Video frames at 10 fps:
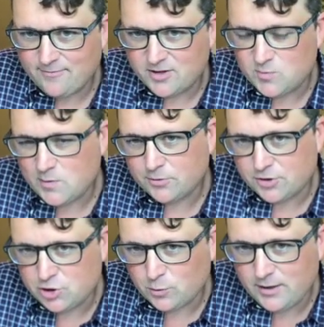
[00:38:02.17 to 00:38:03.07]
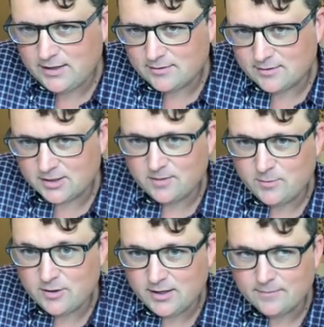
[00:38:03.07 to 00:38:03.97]
for these people to join the
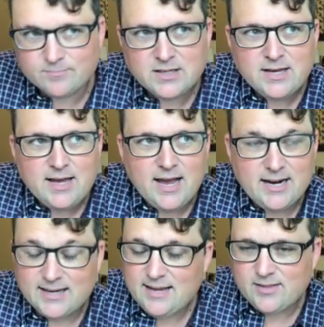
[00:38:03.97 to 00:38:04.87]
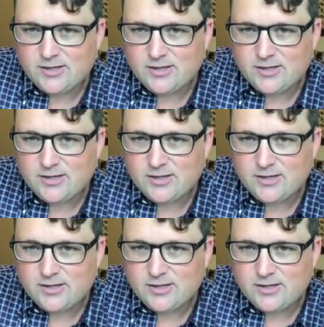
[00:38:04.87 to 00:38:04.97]
community. And again, they